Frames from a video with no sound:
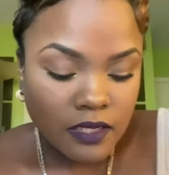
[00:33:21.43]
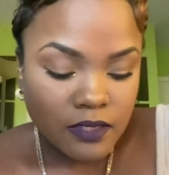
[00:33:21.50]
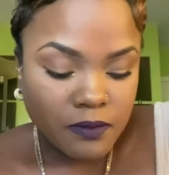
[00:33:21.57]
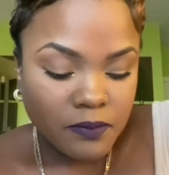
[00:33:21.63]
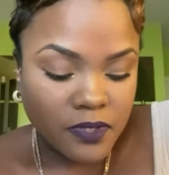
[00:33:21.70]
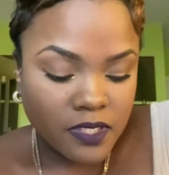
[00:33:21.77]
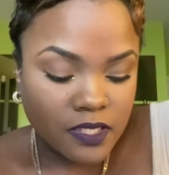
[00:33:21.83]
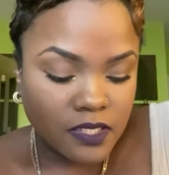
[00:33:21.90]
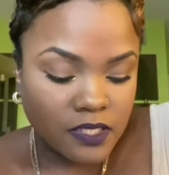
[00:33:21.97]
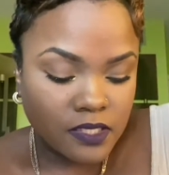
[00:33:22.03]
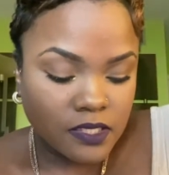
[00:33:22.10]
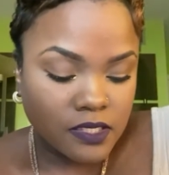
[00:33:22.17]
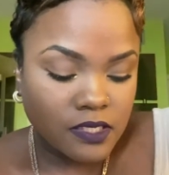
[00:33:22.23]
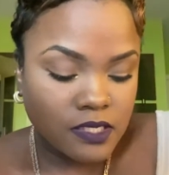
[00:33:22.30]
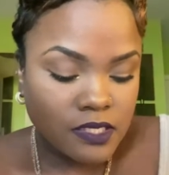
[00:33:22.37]

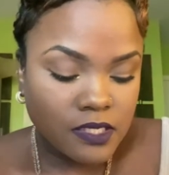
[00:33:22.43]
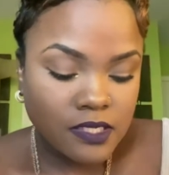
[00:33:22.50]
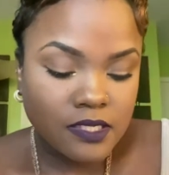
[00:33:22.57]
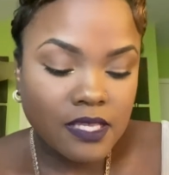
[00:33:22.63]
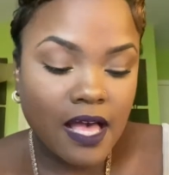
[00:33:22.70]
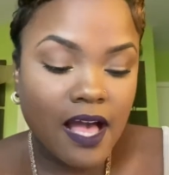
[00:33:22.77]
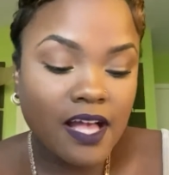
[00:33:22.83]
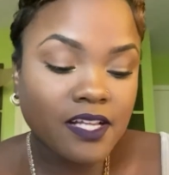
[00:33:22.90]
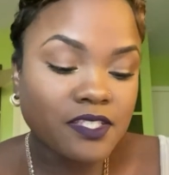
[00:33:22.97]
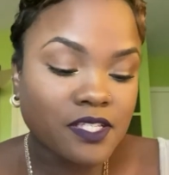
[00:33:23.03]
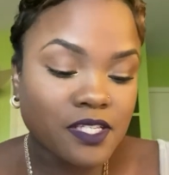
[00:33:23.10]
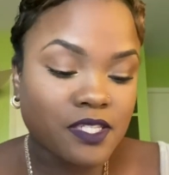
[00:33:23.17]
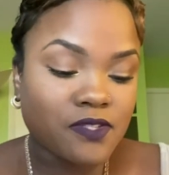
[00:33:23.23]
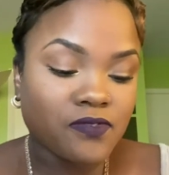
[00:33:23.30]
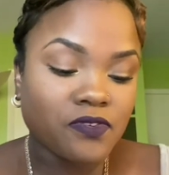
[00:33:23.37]
because I
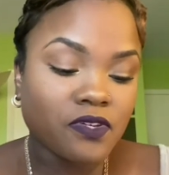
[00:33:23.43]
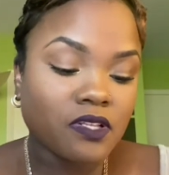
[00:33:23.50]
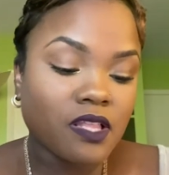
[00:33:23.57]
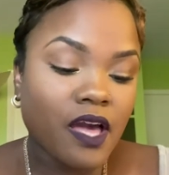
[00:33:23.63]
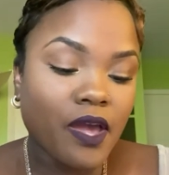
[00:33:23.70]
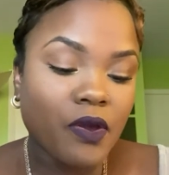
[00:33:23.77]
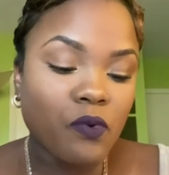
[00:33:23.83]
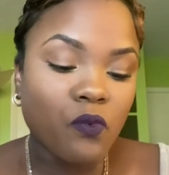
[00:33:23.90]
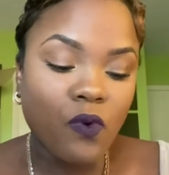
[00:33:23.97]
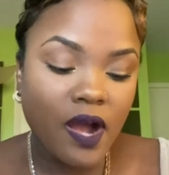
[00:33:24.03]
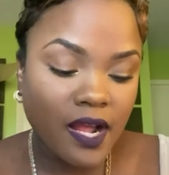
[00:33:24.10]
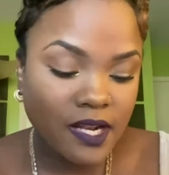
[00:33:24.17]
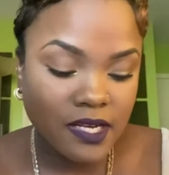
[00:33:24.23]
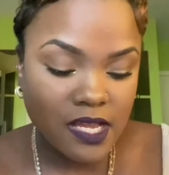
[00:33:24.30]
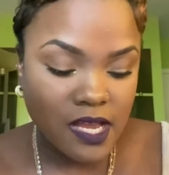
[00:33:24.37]
just feel like,
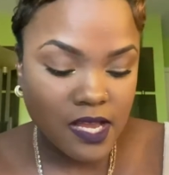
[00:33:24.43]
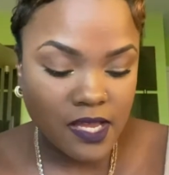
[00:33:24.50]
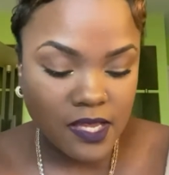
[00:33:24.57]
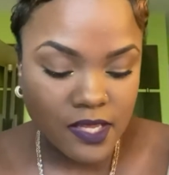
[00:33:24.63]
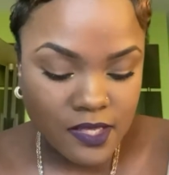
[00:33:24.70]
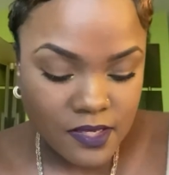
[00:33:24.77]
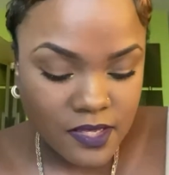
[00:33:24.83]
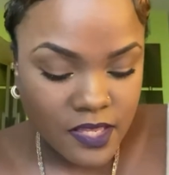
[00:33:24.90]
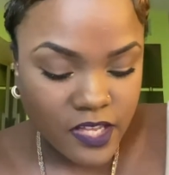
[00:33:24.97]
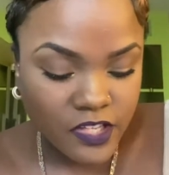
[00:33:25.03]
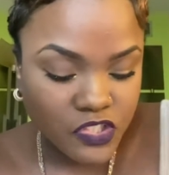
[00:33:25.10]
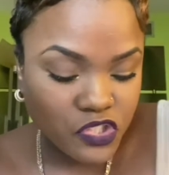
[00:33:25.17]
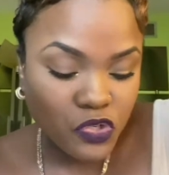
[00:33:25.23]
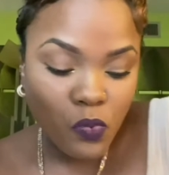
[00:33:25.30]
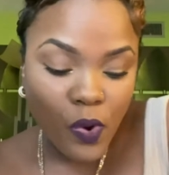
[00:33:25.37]
why not
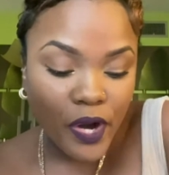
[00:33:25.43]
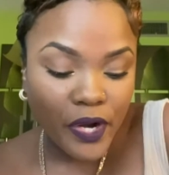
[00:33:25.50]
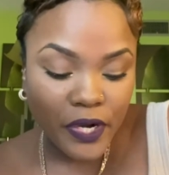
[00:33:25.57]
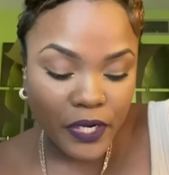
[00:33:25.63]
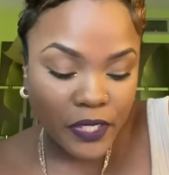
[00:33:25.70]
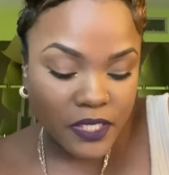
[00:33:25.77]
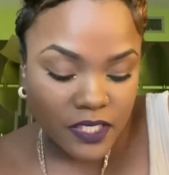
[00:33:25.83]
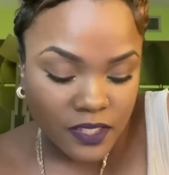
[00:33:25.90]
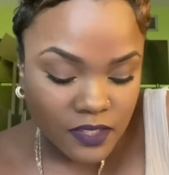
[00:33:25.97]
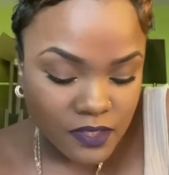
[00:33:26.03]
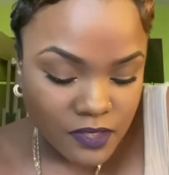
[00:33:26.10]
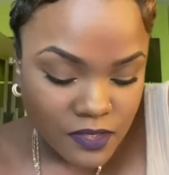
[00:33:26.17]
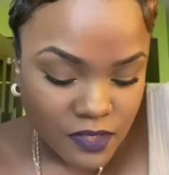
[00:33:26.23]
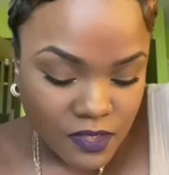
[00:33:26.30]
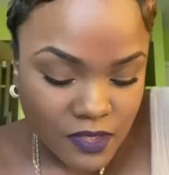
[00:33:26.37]
catch a word
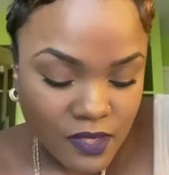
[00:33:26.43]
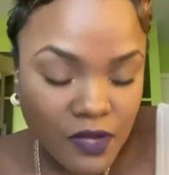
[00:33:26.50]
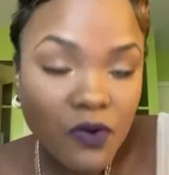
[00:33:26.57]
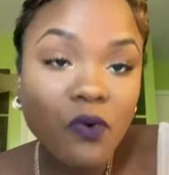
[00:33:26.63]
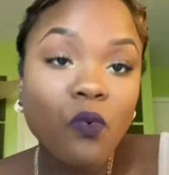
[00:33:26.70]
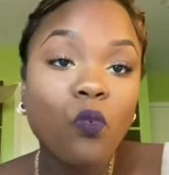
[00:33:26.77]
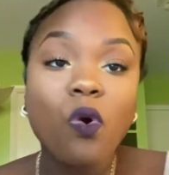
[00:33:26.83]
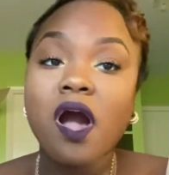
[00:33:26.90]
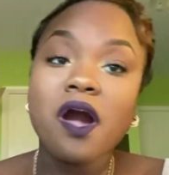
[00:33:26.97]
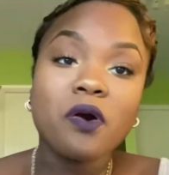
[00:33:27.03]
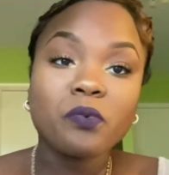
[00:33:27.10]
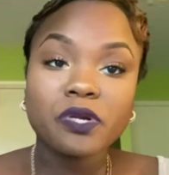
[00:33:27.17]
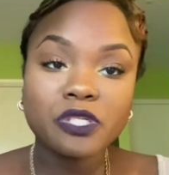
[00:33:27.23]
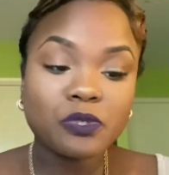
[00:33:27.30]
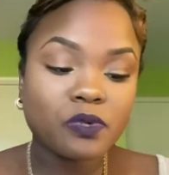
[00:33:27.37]
while
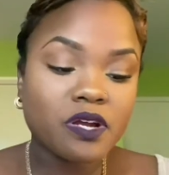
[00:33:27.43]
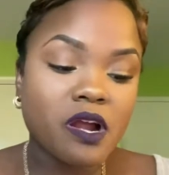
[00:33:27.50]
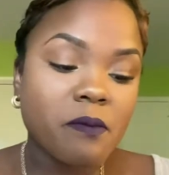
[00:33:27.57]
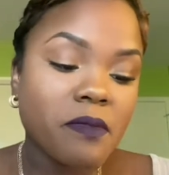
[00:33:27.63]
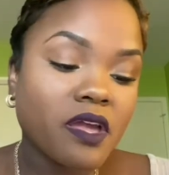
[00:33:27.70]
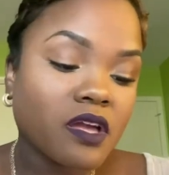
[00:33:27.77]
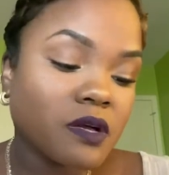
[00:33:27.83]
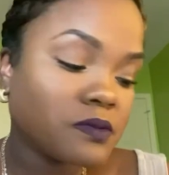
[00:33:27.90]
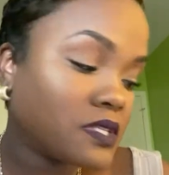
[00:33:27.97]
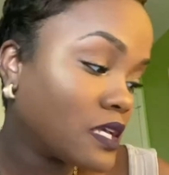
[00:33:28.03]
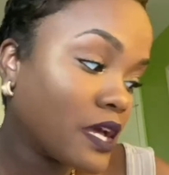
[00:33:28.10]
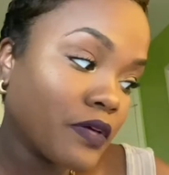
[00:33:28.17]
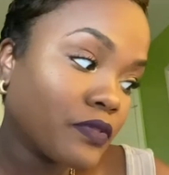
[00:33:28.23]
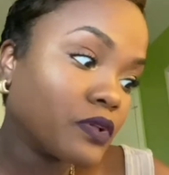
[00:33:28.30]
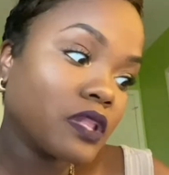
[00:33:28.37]
we're doing our makeup
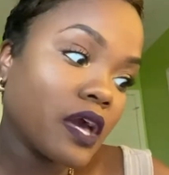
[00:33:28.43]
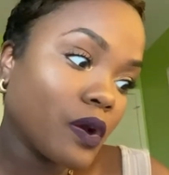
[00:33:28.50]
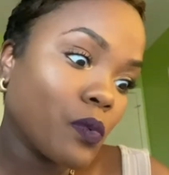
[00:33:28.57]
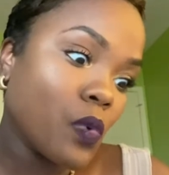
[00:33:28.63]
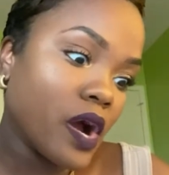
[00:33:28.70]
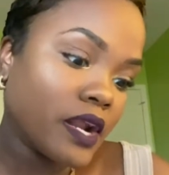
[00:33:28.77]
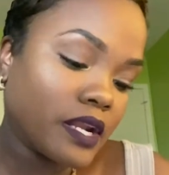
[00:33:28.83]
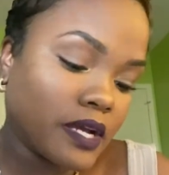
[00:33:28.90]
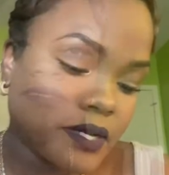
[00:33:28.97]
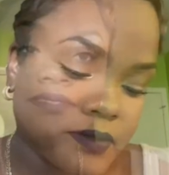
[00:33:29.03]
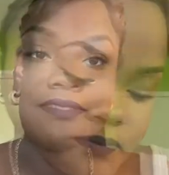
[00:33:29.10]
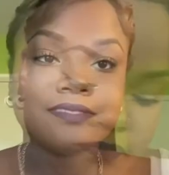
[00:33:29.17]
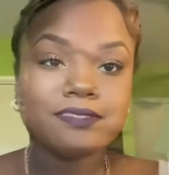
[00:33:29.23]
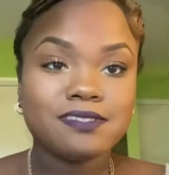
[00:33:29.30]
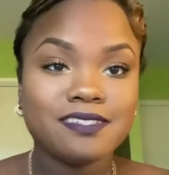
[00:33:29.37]
together? Like, why not?
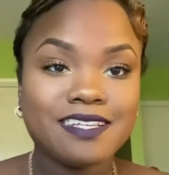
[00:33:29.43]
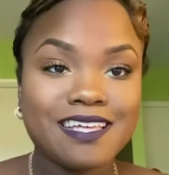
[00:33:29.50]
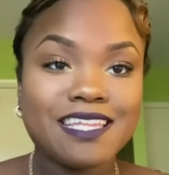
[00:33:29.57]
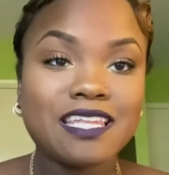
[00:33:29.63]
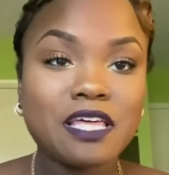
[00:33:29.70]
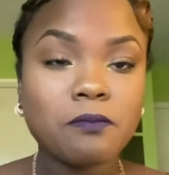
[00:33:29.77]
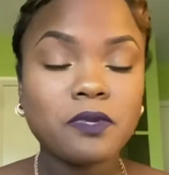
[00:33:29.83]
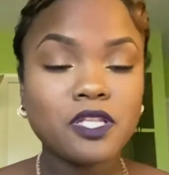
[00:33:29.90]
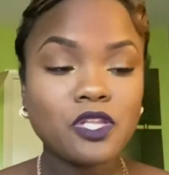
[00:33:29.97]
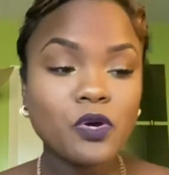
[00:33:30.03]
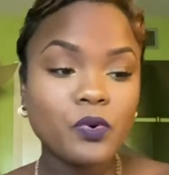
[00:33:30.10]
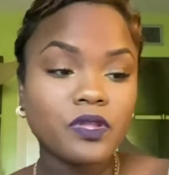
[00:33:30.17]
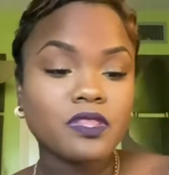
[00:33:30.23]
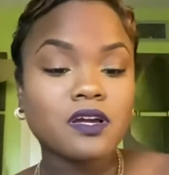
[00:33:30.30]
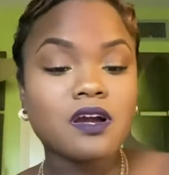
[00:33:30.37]
Let me know
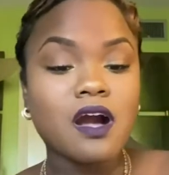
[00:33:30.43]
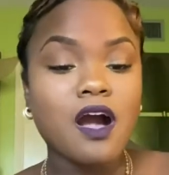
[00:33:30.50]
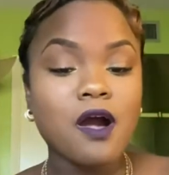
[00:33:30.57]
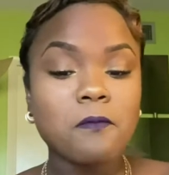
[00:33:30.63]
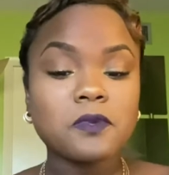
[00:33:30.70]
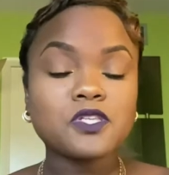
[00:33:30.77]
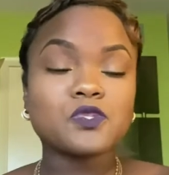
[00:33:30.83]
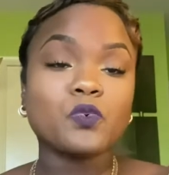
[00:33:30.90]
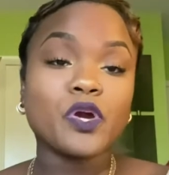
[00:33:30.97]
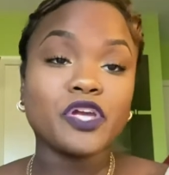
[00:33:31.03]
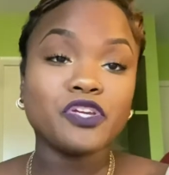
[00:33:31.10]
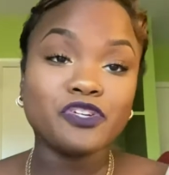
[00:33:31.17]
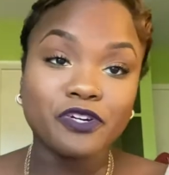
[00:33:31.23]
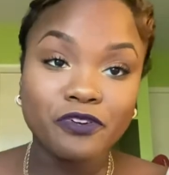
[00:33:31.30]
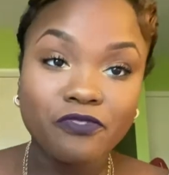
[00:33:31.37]
in the comments what
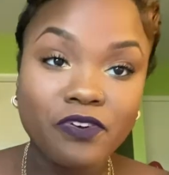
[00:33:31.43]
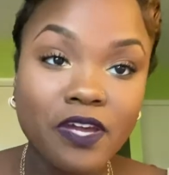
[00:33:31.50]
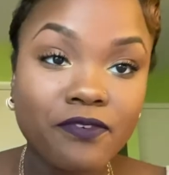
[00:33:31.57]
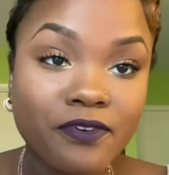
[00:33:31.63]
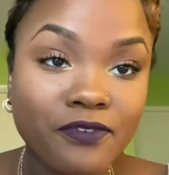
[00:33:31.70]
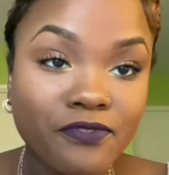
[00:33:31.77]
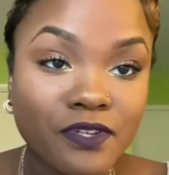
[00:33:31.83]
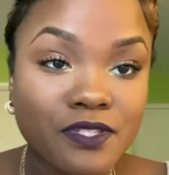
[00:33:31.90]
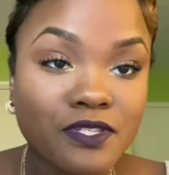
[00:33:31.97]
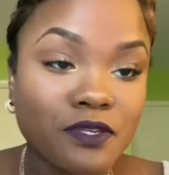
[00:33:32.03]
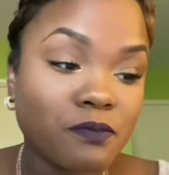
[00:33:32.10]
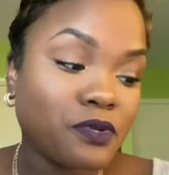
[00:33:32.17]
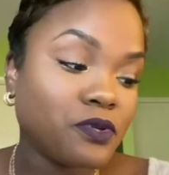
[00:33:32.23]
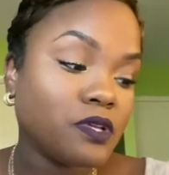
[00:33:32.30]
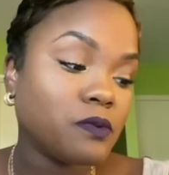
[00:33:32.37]
your favorite Fenty
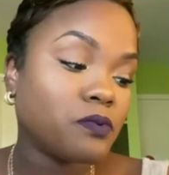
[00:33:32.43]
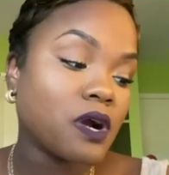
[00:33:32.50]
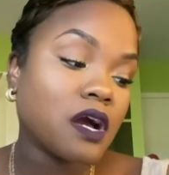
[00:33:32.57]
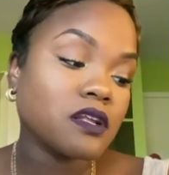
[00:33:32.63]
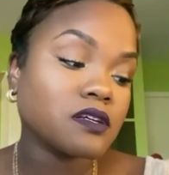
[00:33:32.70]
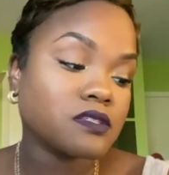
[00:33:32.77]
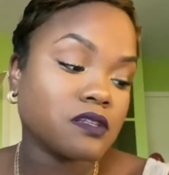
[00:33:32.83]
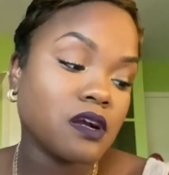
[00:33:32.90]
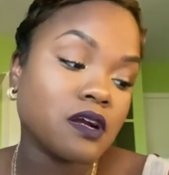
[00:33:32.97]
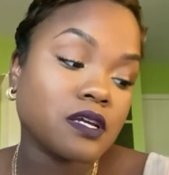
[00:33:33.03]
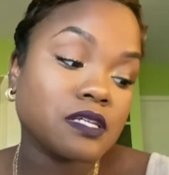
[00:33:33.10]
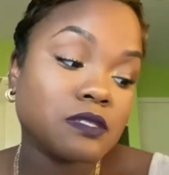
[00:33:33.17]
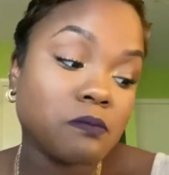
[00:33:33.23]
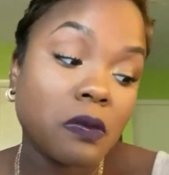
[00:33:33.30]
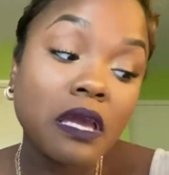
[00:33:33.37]
Beauty products are,
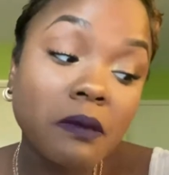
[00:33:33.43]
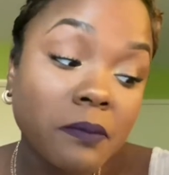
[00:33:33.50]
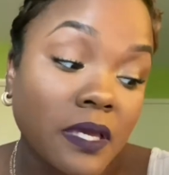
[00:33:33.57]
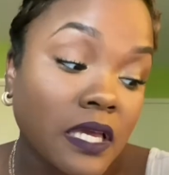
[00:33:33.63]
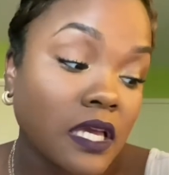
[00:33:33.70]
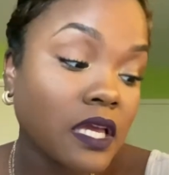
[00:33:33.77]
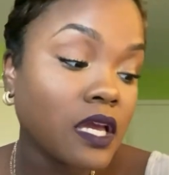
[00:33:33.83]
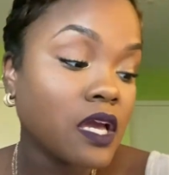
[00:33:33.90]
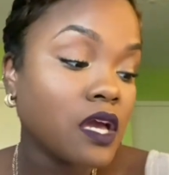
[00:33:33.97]
because maybe